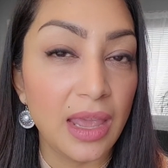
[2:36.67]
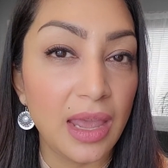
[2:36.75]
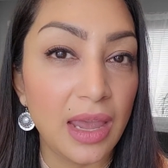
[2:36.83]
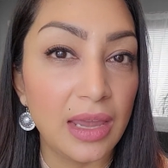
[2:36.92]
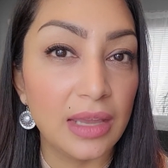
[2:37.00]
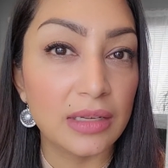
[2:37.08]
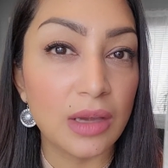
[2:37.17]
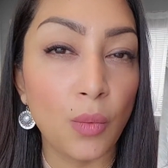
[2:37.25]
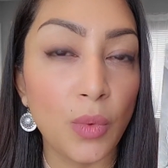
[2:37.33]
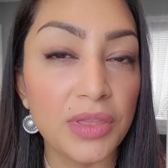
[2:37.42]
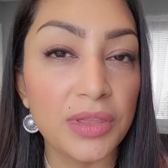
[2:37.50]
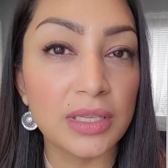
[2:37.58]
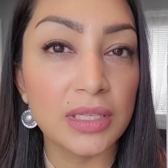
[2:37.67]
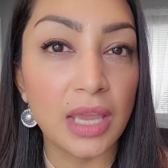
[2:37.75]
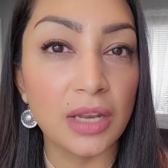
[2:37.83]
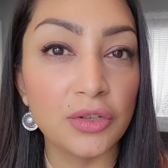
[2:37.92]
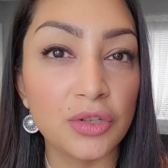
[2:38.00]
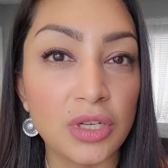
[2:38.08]
And with this
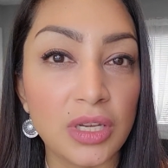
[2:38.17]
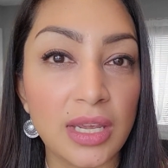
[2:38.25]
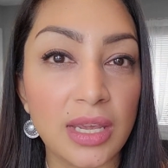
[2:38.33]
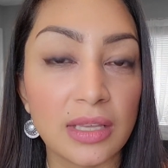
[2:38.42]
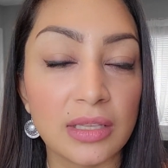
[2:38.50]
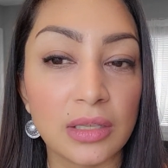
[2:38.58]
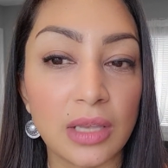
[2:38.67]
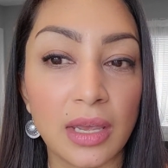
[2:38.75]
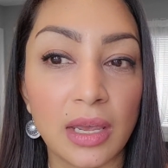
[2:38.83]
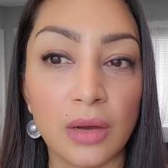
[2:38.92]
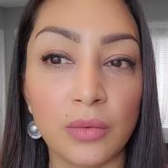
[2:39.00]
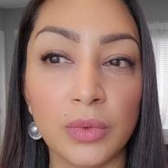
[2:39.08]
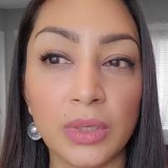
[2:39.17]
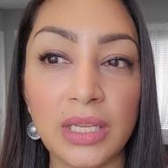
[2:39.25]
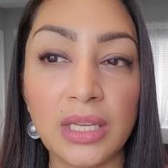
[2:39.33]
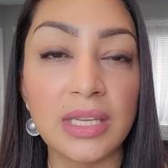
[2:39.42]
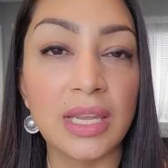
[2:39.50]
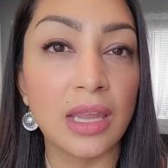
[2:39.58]
energy, it's uh,
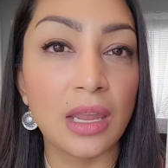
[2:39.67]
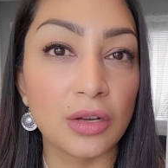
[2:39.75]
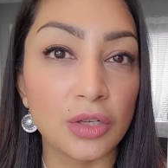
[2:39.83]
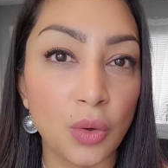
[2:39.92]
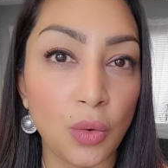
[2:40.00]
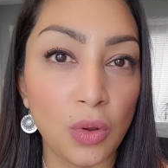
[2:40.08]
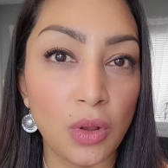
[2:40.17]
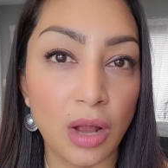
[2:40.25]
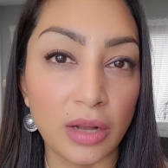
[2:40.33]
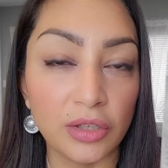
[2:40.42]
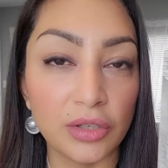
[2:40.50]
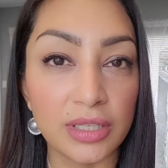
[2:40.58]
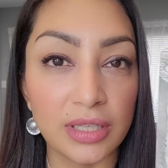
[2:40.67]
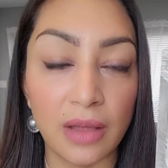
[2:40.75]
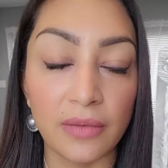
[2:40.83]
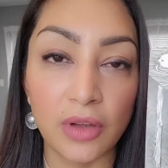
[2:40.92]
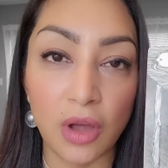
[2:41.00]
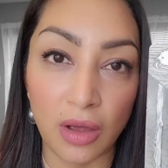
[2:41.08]
really taking a toll on your
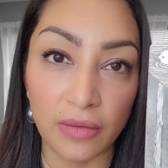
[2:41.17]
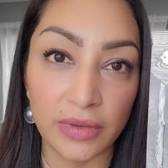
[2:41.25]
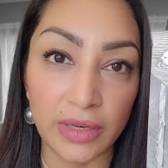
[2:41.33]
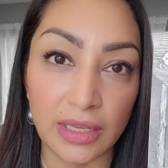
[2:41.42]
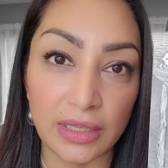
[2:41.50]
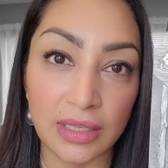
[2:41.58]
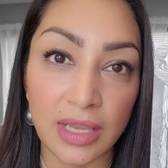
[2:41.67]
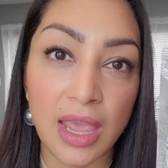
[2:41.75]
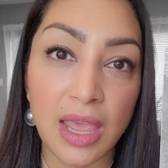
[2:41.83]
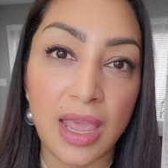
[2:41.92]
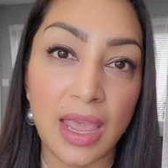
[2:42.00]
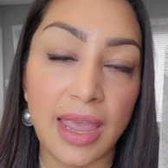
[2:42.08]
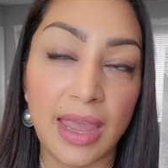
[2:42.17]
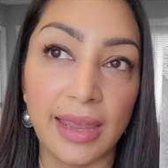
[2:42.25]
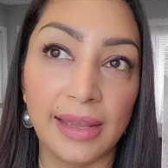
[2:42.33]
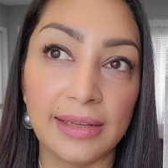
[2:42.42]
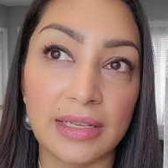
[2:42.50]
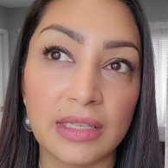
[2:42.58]
self-confidence,
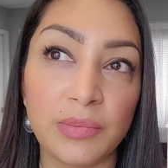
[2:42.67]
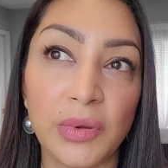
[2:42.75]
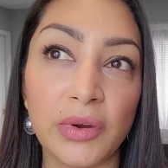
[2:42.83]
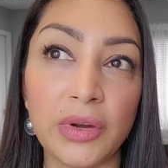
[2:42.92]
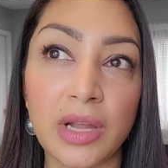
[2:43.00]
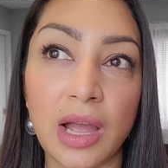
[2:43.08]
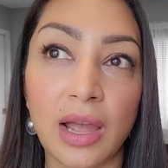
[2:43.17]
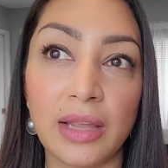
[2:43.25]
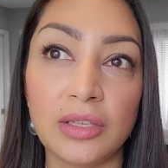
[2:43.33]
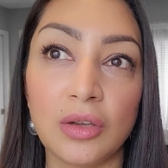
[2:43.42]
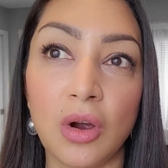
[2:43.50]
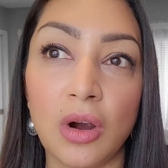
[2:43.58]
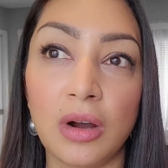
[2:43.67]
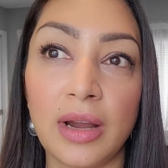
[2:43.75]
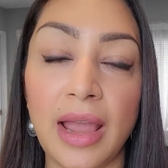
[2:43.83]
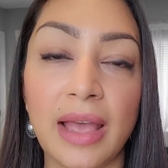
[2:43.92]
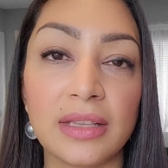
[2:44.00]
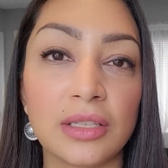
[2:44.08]
and Spirit Guides are
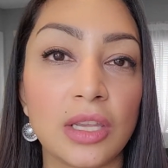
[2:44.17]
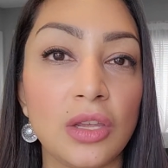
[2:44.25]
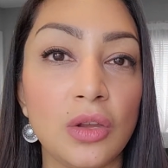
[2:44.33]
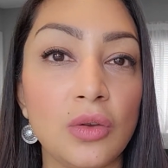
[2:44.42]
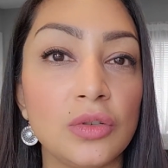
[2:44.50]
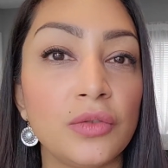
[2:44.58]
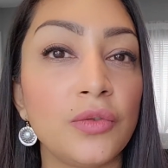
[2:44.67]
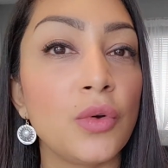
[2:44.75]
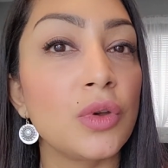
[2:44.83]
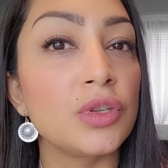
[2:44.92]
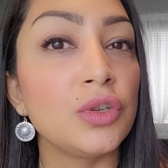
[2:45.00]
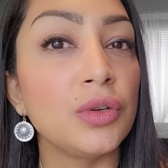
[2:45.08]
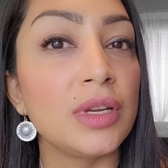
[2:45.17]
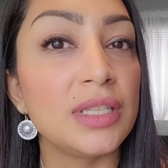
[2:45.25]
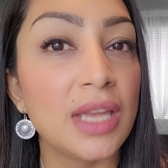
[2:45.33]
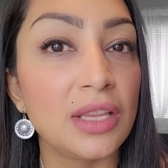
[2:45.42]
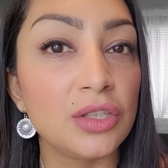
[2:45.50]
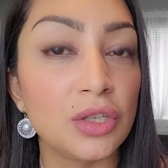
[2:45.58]
asking you to focus your
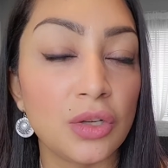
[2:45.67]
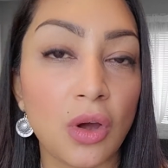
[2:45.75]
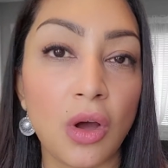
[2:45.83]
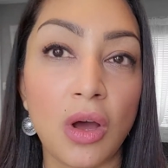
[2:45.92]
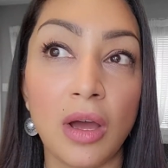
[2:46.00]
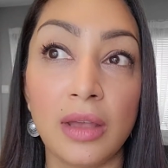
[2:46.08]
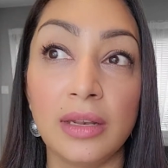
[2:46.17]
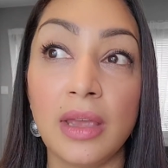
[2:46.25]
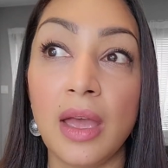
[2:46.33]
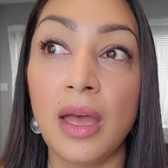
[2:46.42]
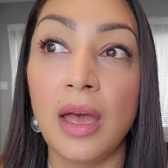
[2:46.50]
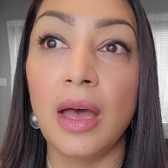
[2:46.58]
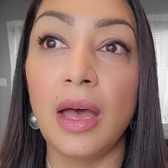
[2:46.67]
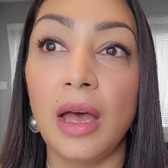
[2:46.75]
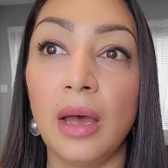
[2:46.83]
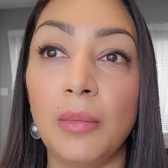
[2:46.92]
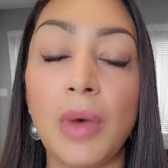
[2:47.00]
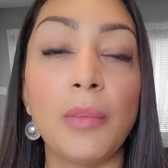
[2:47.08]
attention on
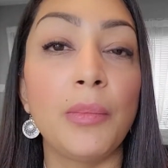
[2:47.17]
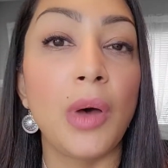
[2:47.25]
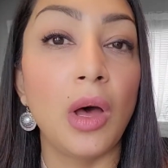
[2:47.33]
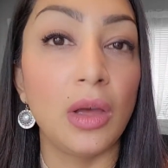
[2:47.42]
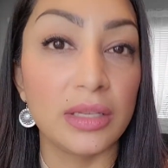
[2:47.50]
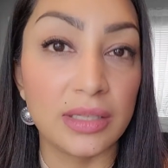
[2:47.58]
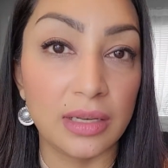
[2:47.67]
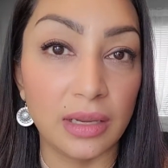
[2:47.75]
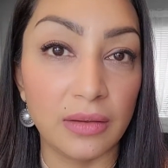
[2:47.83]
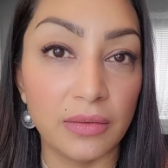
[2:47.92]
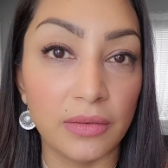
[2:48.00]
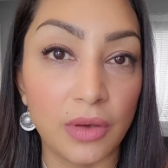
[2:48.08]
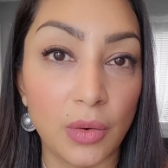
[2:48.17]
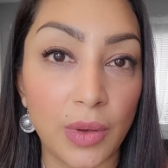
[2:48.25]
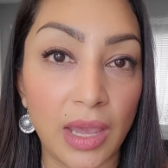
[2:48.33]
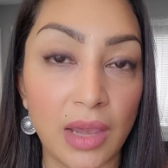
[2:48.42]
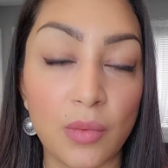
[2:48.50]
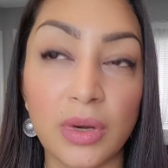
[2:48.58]
Um, positive,
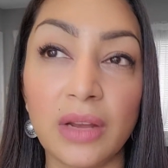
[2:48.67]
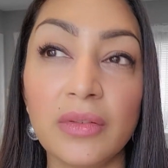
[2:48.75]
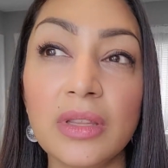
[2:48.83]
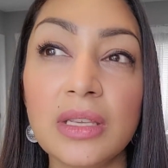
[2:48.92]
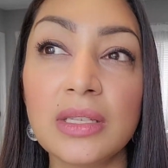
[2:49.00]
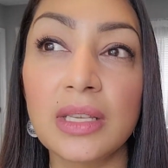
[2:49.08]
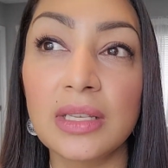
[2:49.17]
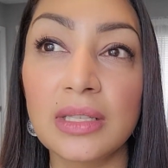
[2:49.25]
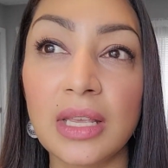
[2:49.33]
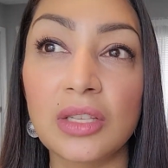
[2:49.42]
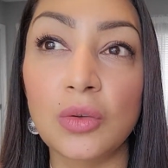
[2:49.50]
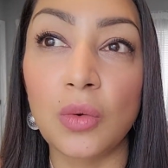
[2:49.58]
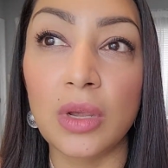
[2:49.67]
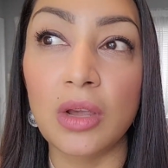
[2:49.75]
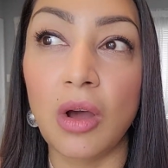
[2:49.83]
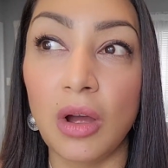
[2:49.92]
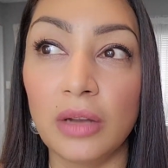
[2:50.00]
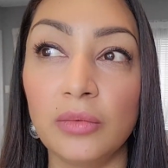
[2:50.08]
okay? Whatever this is that's going
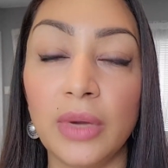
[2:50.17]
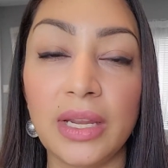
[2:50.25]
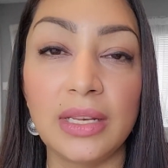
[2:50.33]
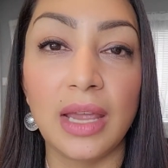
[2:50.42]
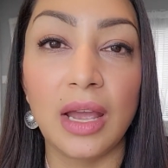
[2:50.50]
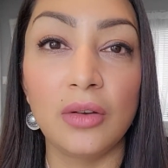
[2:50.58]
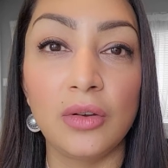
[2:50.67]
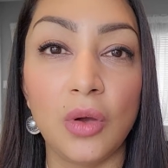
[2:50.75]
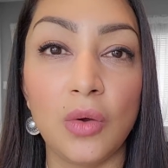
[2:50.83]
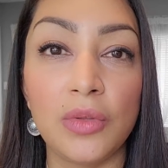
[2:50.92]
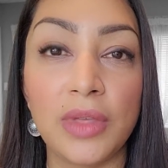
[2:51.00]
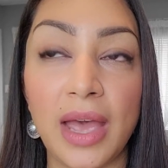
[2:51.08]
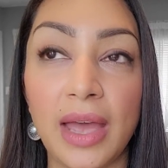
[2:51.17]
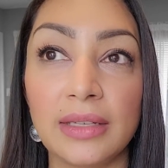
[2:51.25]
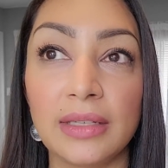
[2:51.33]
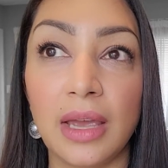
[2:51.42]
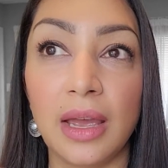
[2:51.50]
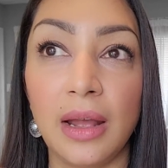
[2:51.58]
on right now, know
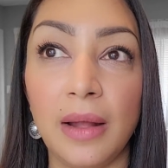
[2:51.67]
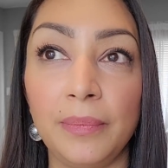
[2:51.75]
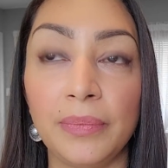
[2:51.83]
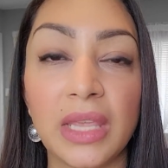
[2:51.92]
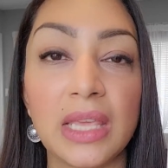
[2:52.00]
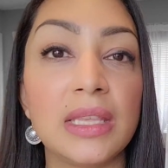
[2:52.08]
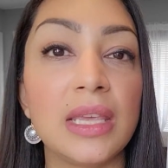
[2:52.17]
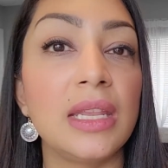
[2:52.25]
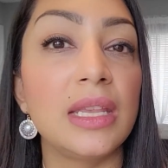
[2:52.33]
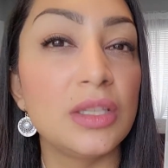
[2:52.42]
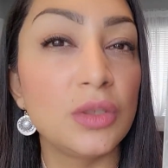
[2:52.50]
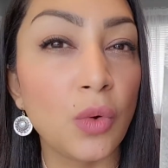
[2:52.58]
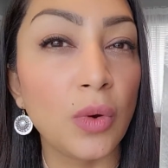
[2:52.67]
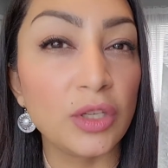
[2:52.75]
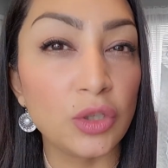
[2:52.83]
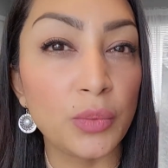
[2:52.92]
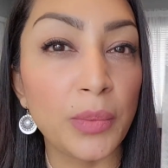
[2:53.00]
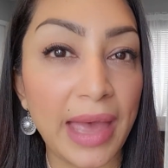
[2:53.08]
that um, it, it is going
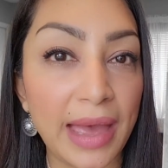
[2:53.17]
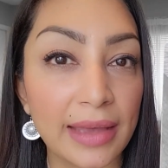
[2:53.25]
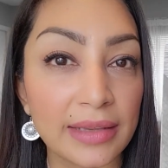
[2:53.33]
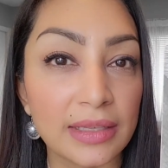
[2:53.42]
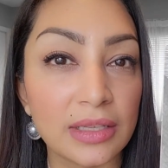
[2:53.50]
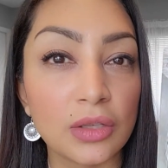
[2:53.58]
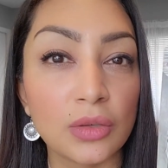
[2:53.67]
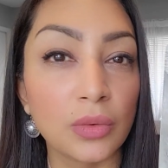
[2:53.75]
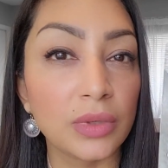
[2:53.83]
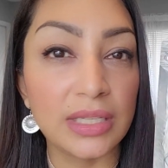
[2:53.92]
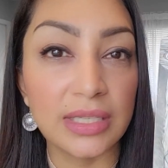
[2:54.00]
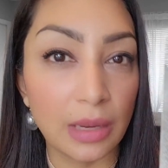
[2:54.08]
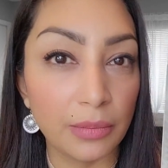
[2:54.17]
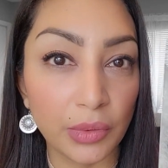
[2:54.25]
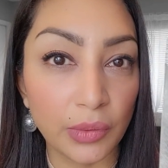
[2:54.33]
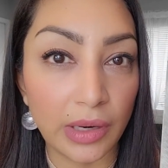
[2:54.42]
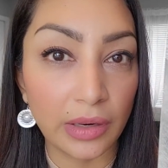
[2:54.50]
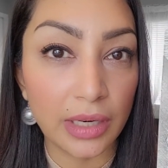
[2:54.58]
to pass. This is only
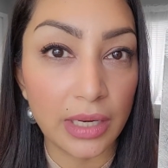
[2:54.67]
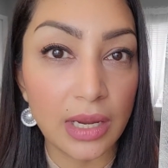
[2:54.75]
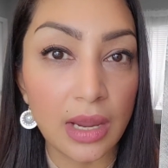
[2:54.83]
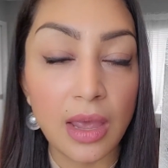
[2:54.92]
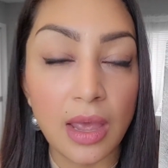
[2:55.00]
temporary.